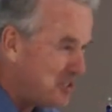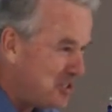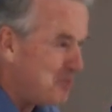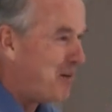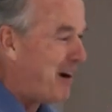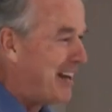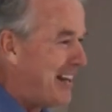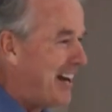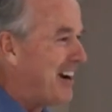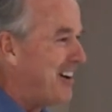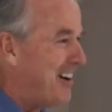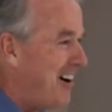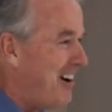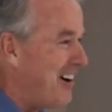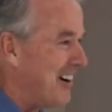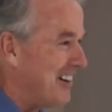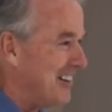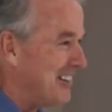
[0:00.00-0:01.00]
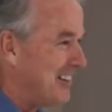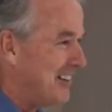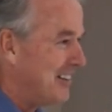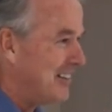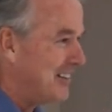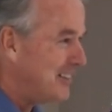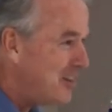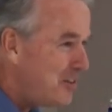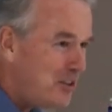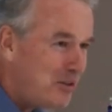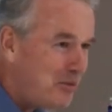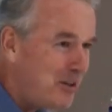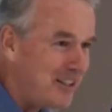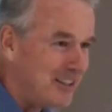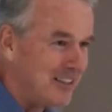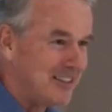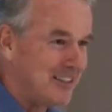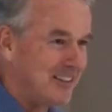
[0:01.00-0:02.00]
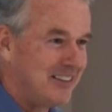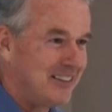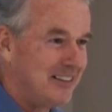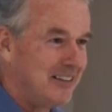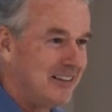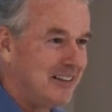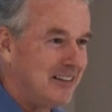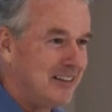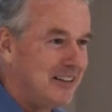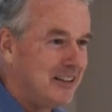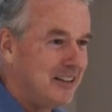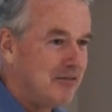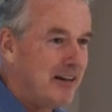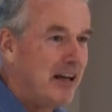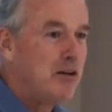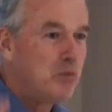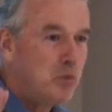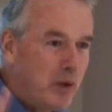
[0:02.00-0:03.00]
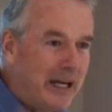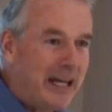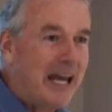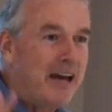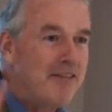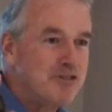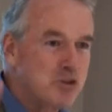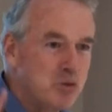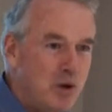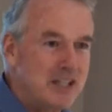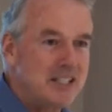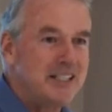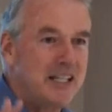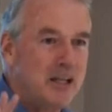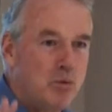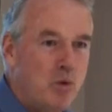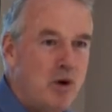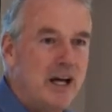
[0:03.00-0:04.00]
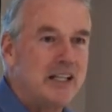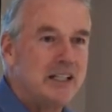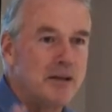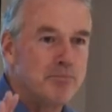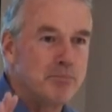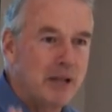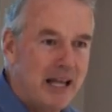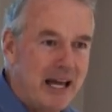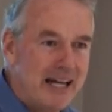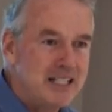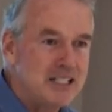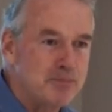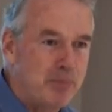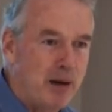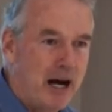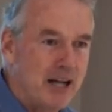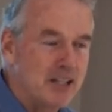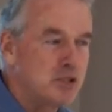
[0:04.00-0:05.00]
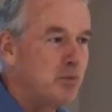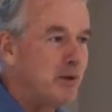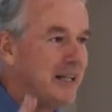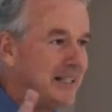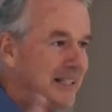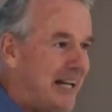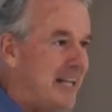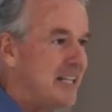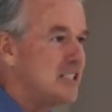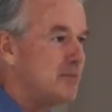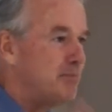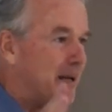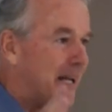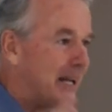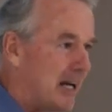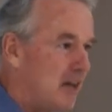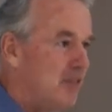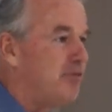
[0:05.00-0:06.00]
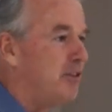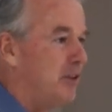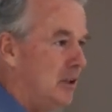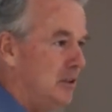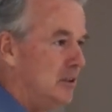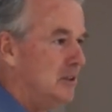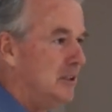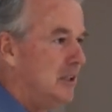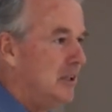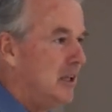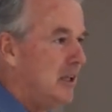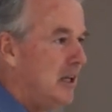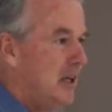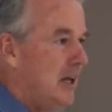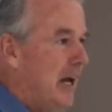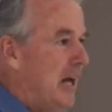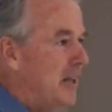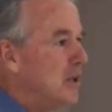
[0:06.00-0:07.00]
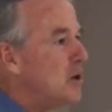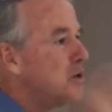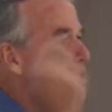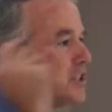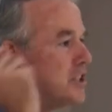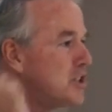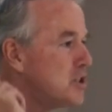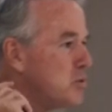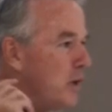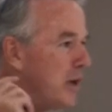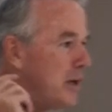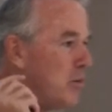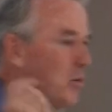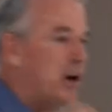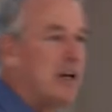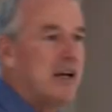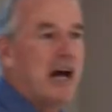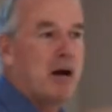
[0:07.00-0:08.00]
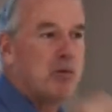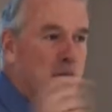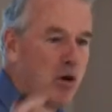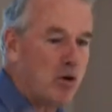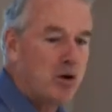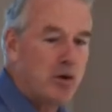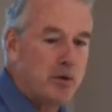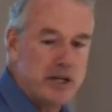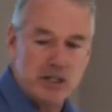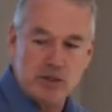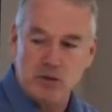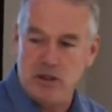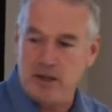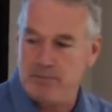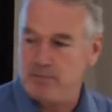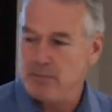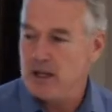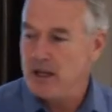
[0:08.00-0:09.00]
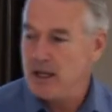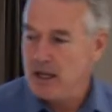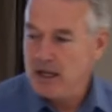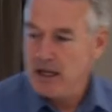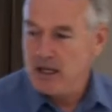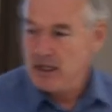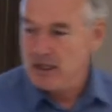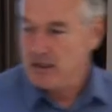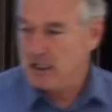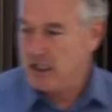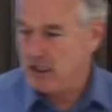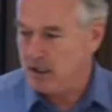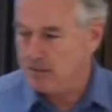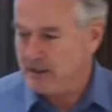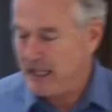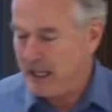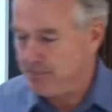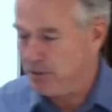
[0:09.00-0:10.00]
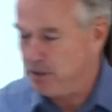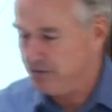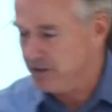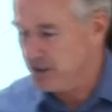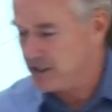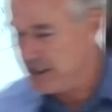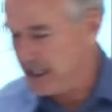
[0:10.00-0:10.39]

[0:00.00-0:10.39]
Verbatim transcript: would you buy that car? No, you wouldn't. Right? We have 21 blind spots. We need to be careful. And those are the 21. I won't go into them. Give me that book for a